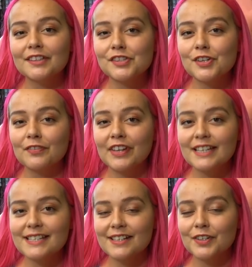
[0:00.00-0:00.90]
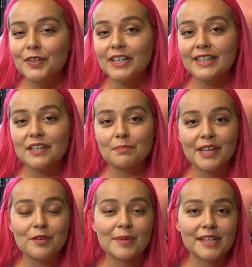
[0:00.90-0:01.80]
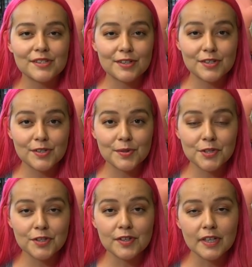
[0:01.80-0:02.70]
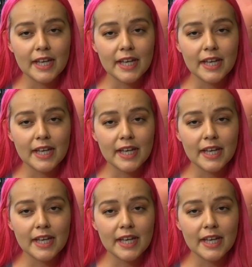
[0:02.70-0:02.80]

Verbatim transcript: in the survey did agree that male mice are social.